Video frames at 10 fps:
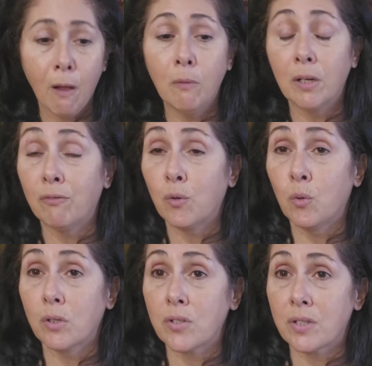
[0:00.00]
Oh, and of
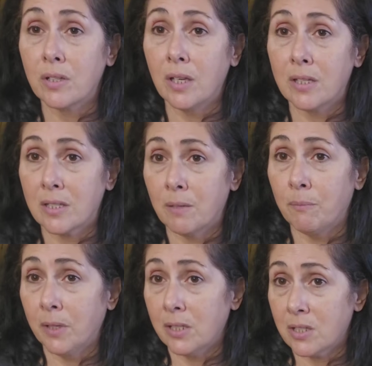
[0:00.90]
course, it's
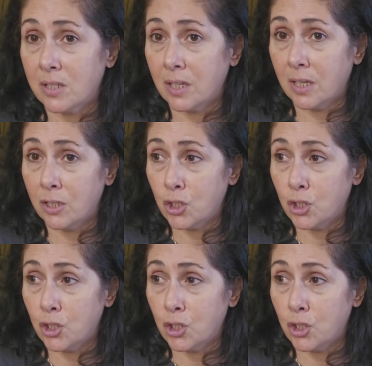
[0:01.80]
the